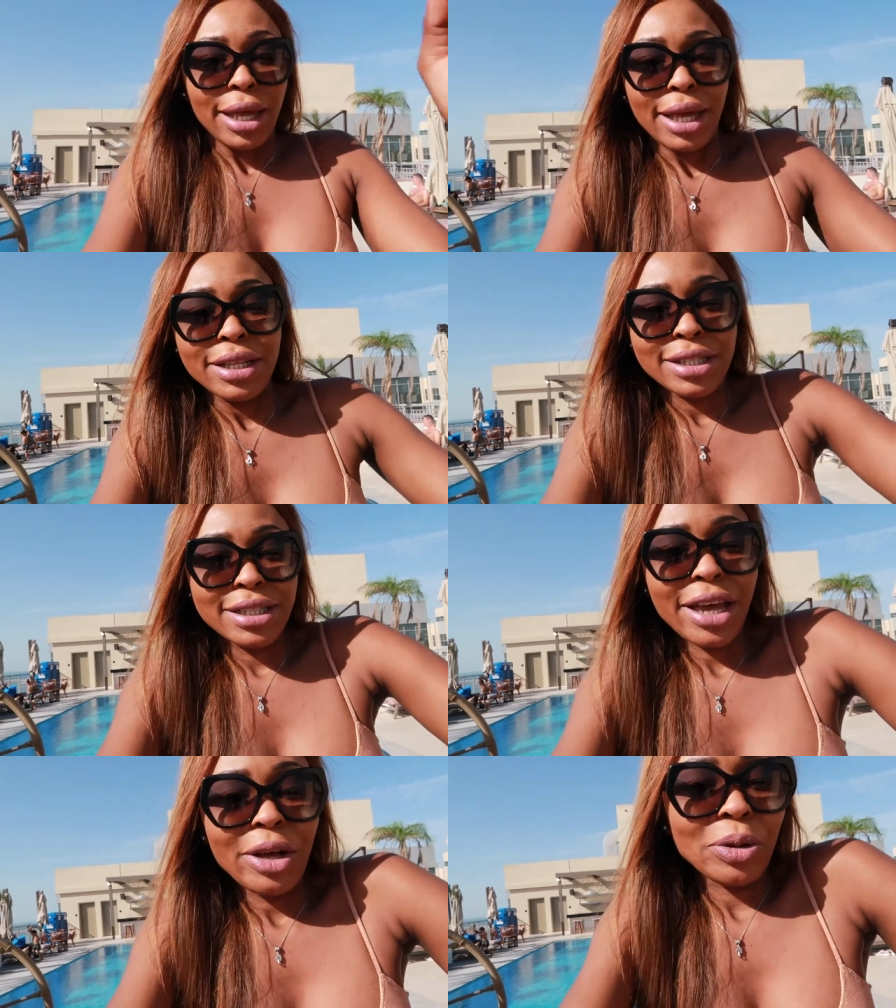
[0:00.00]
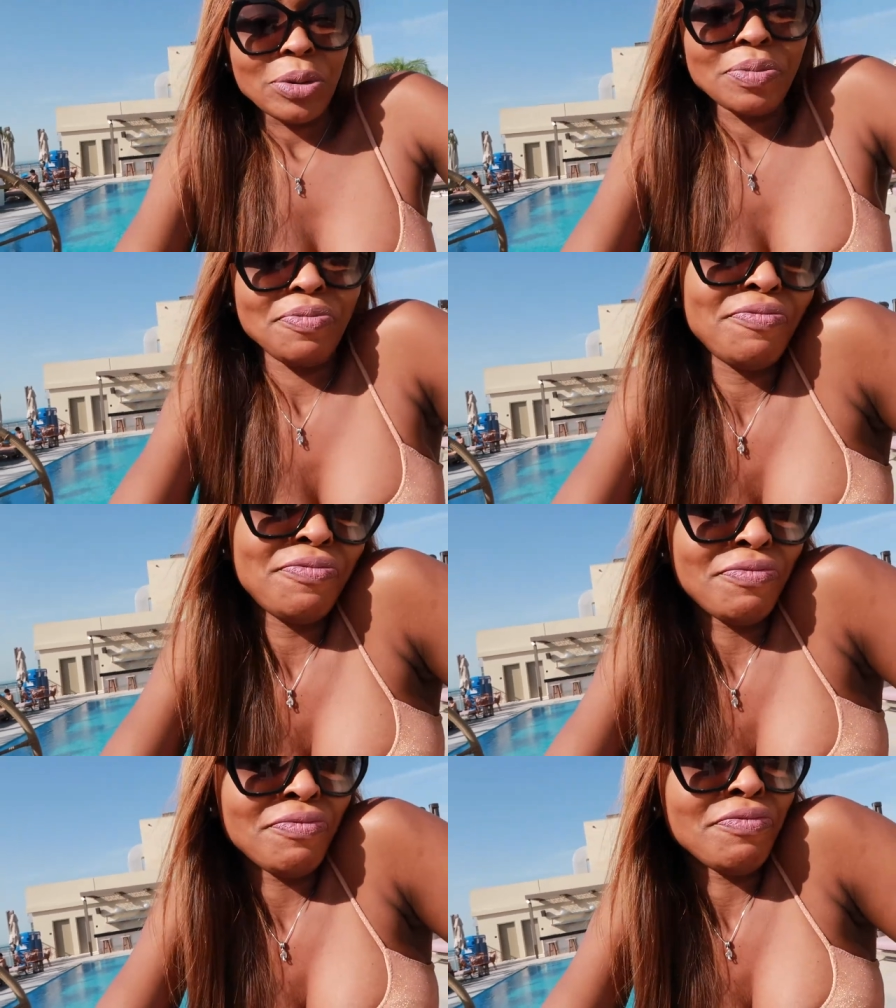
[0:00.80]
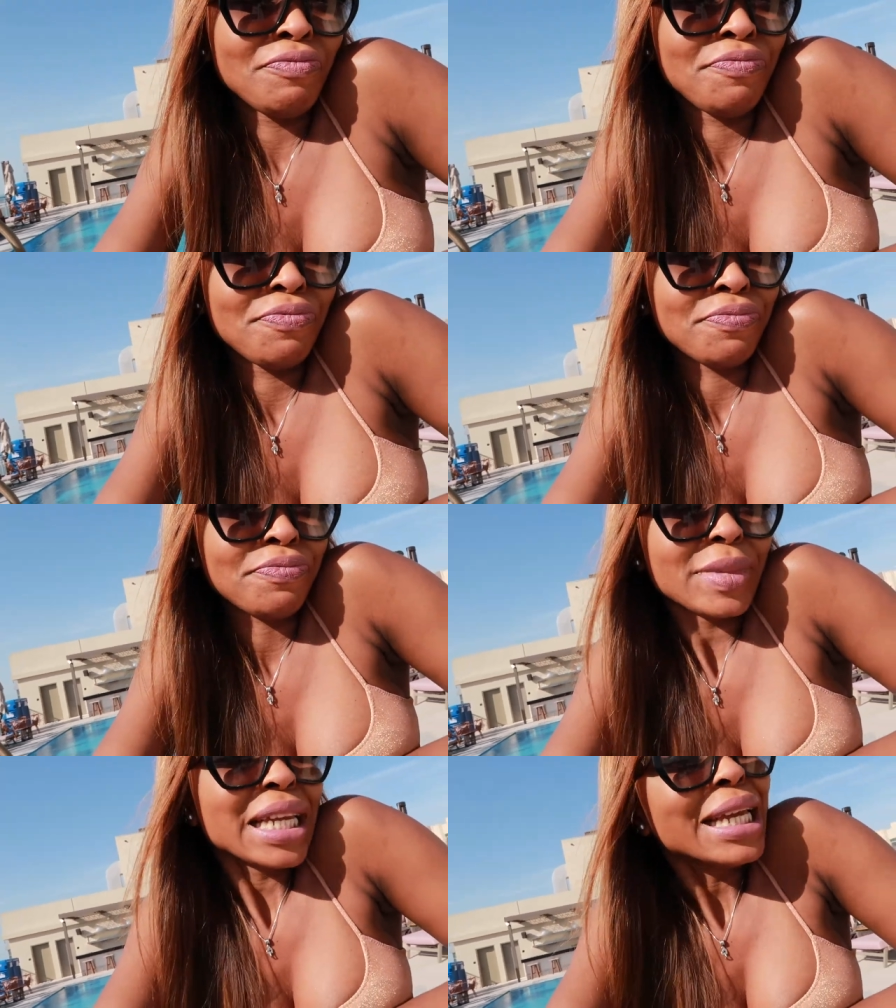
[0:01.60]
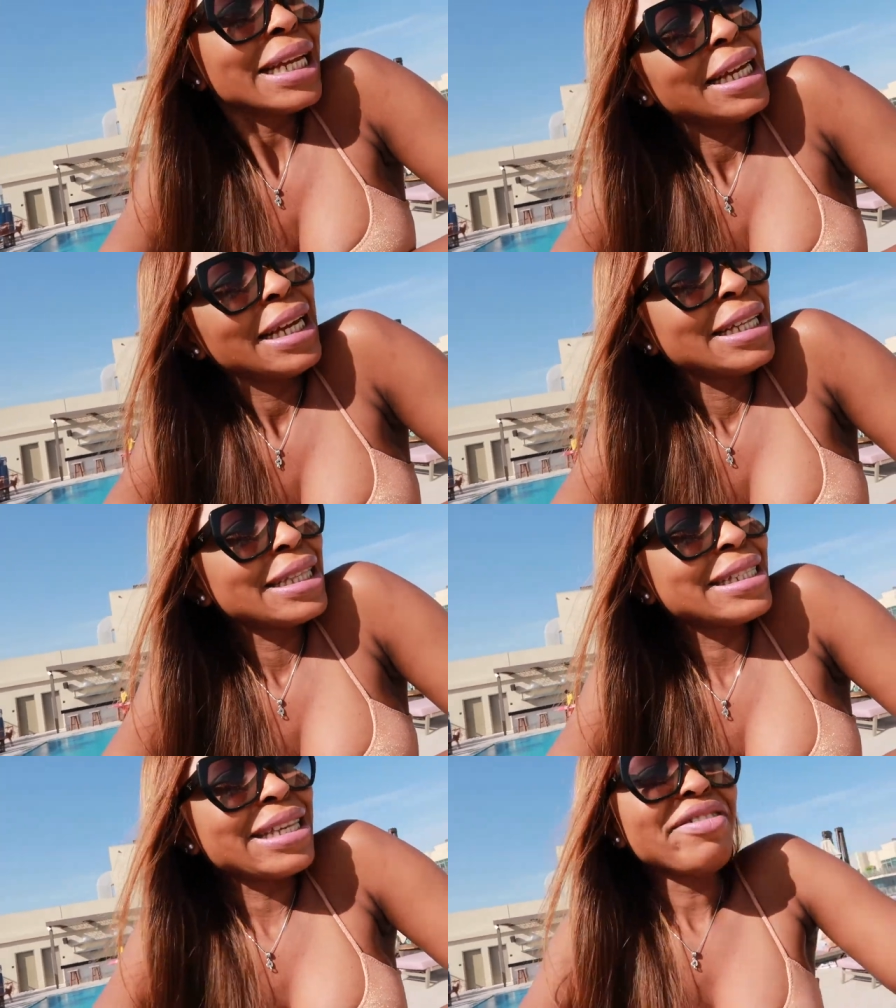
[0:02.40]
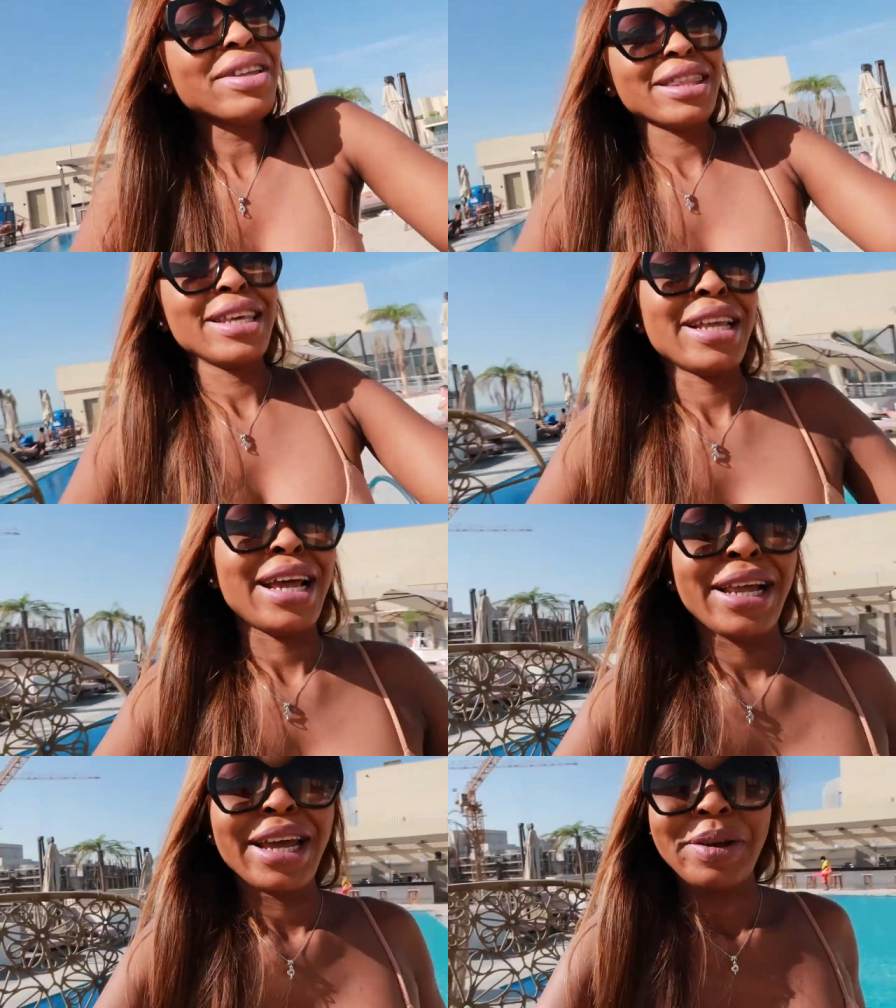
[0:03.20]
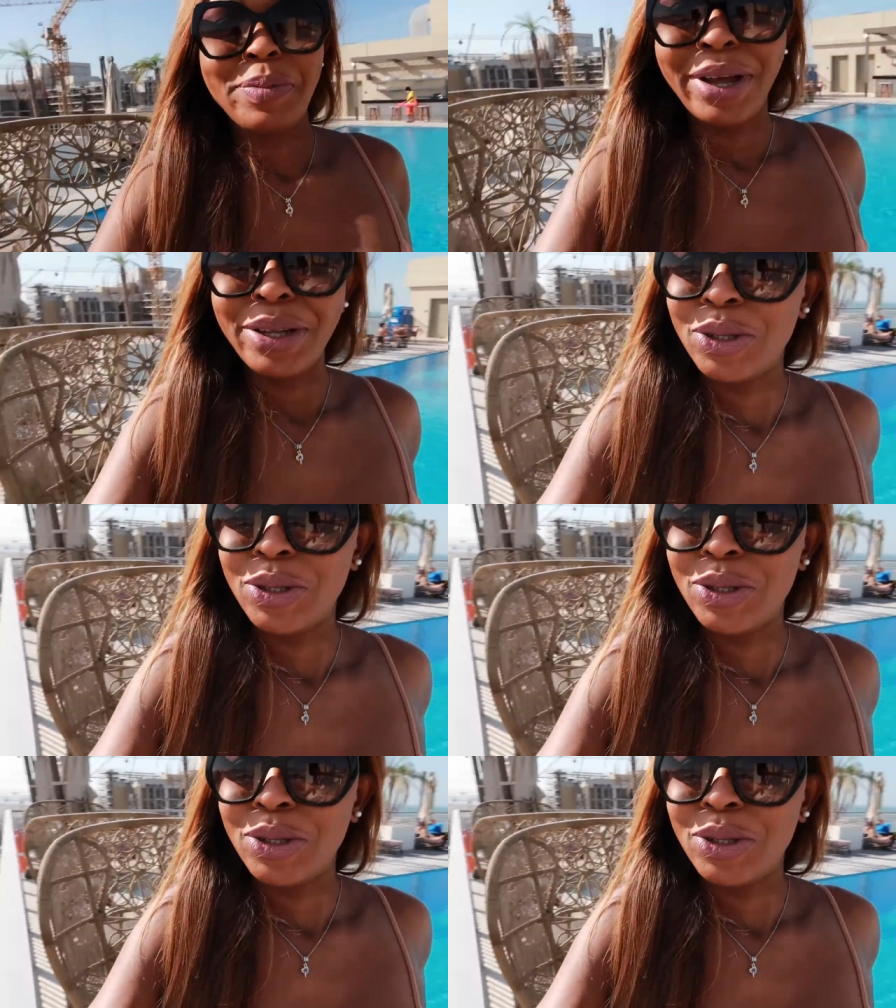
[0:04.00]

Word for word: And so, hmm, the seventh thing I like about